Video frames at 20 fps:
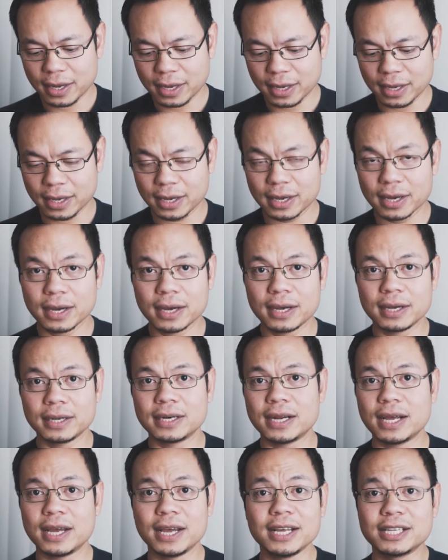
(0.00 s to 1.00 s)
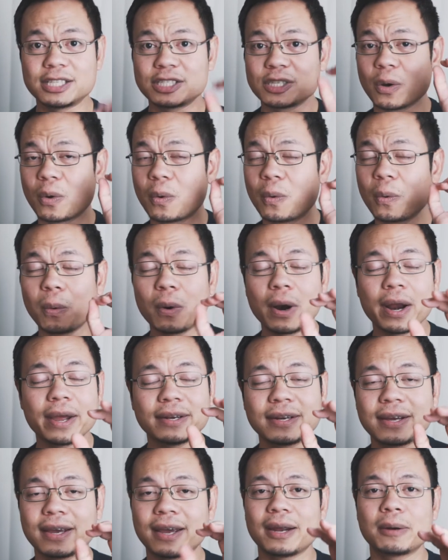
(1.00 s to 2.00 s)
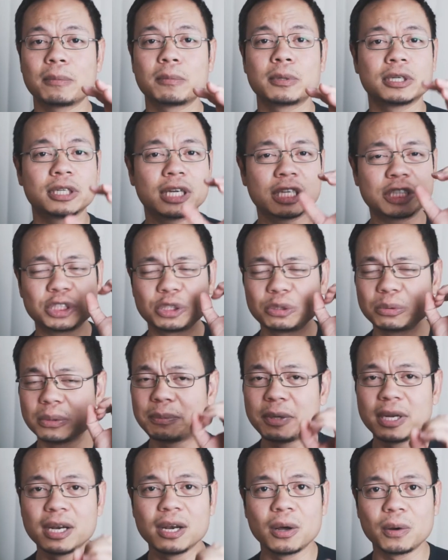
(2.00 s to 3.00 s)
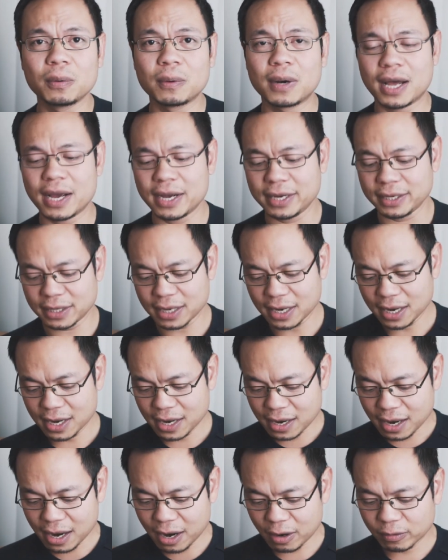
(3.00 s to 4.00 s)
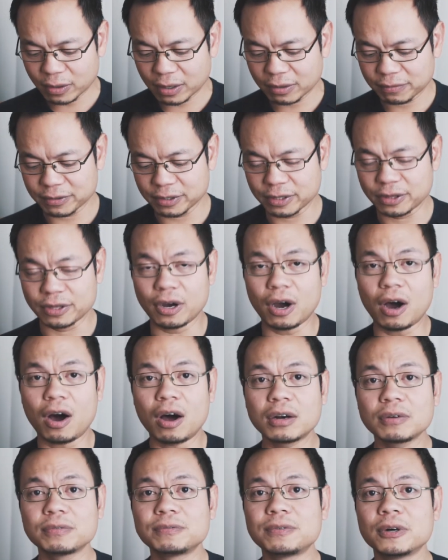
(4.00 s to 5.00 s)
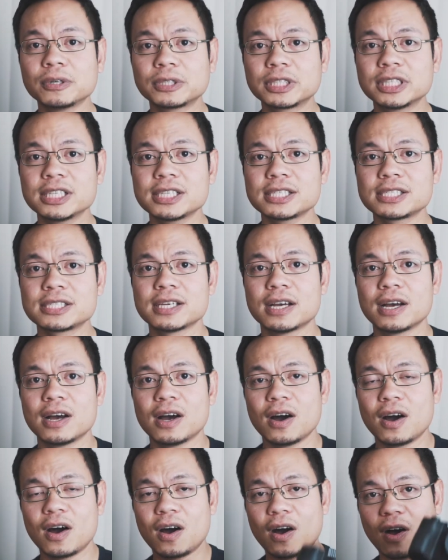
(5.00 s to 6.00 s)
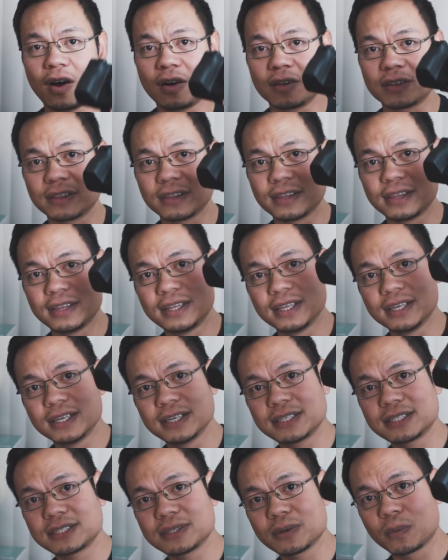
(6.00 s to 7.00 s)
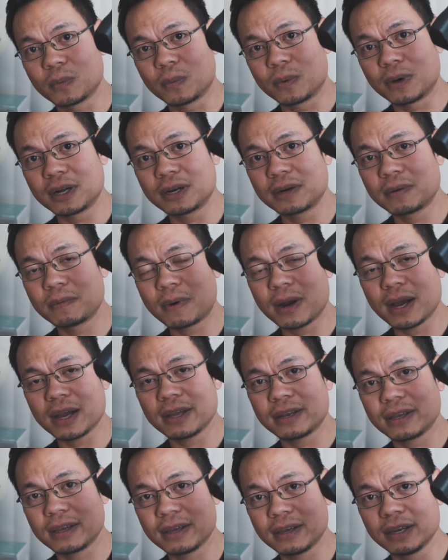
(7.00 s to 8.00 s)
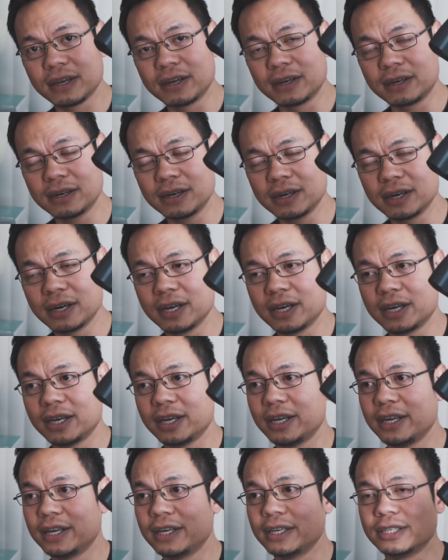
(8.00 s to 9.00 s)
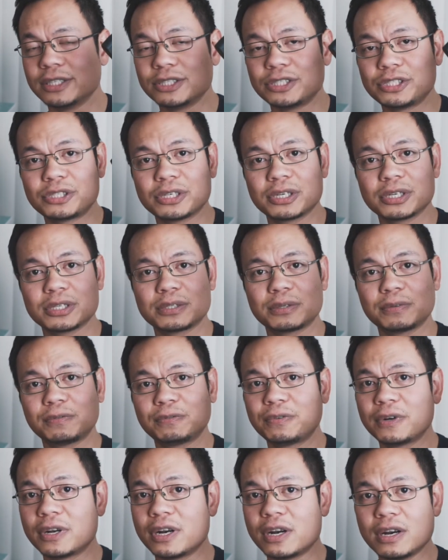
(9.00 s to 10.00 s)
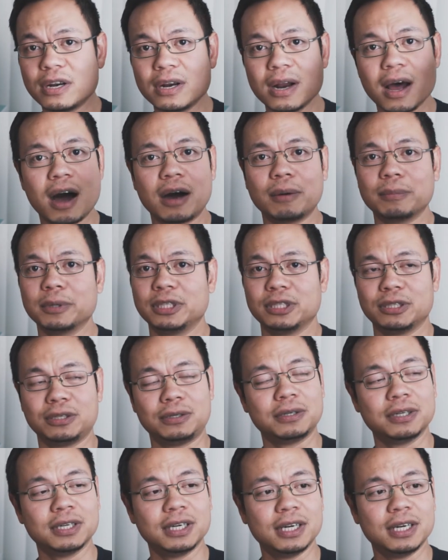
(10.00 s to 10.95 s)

and it's a great camera, extremely low light. However, the autofocus on this one right here is just phenomenal.